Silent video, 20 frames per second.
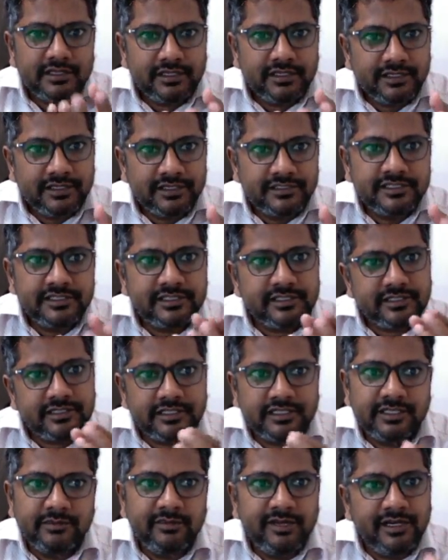Is it
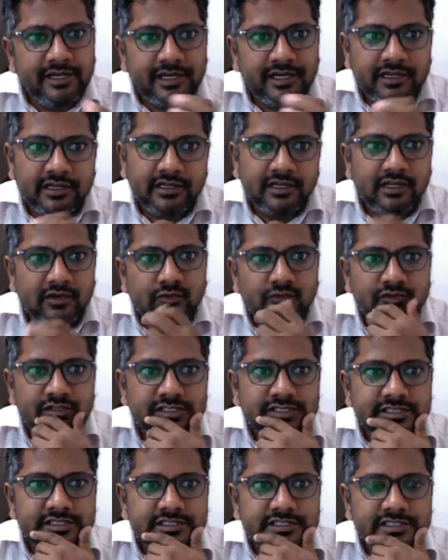immediately loses
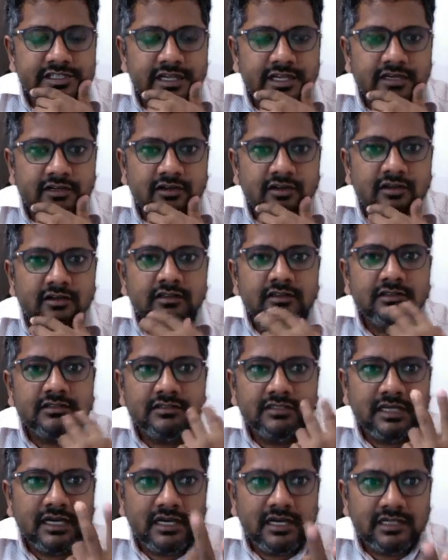its electron? The
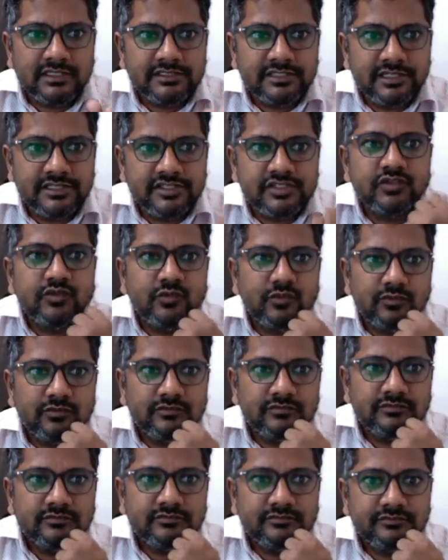answer is no.
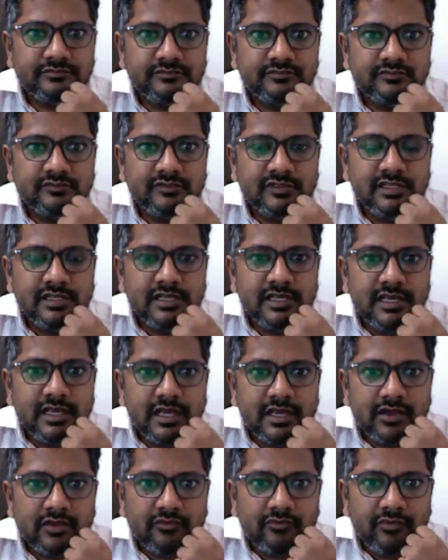
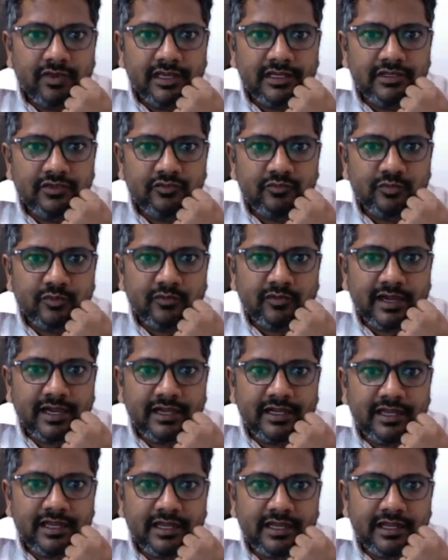When you
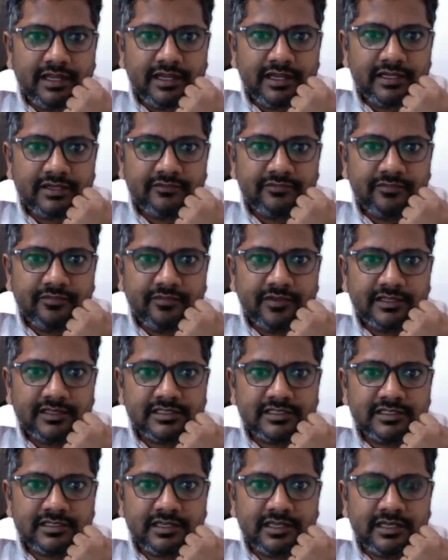provide heat,
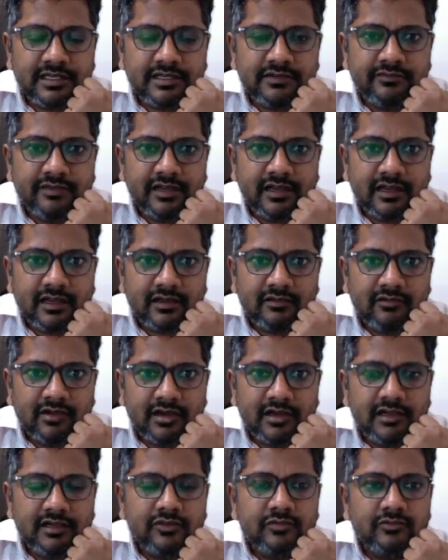first it will convert
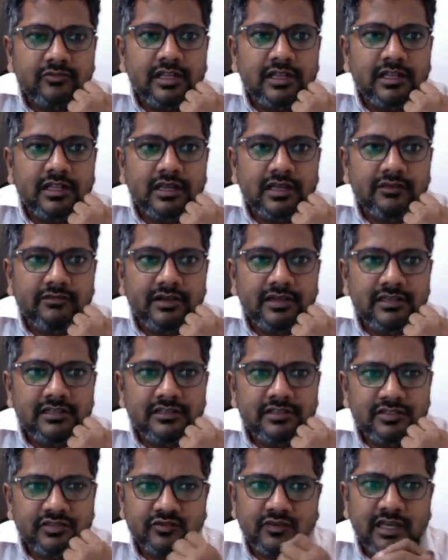into the liquid.
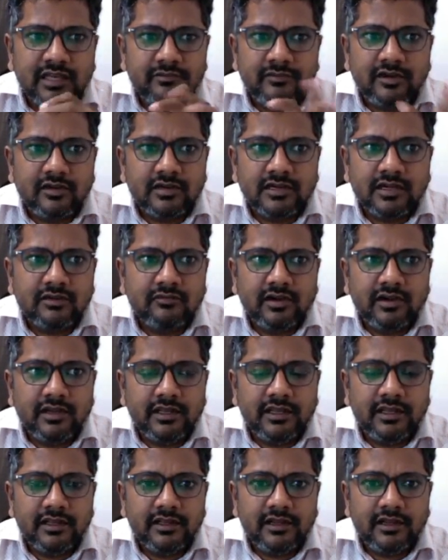So I am not converting
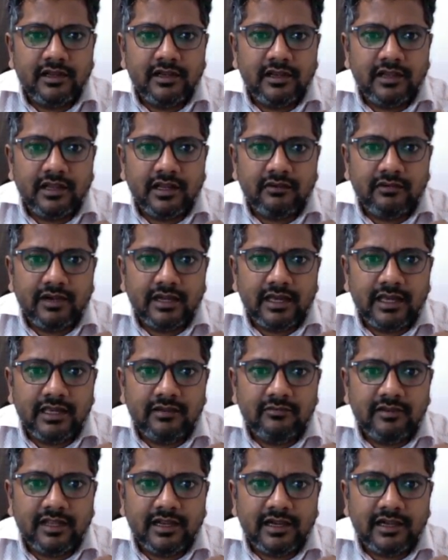here in liquid, I am
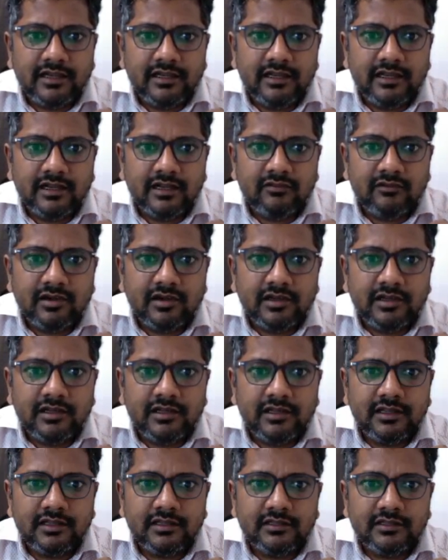directly converting
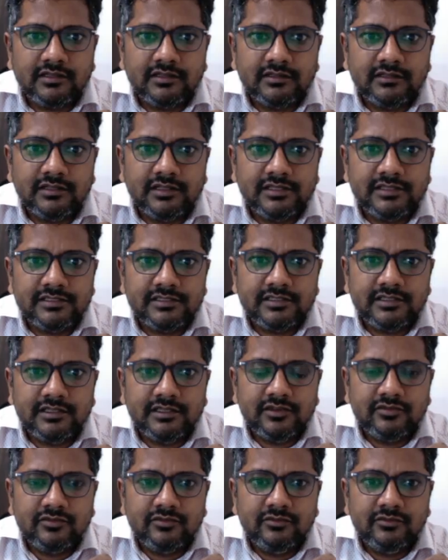this
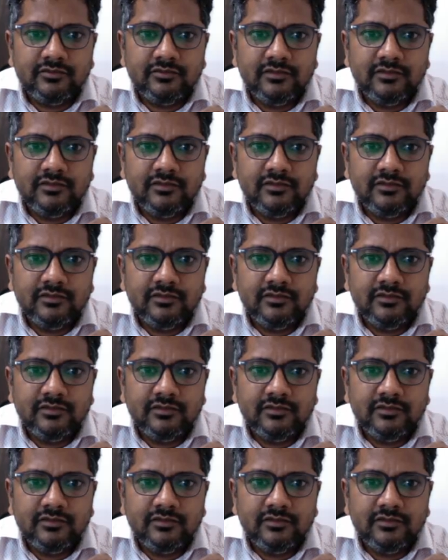into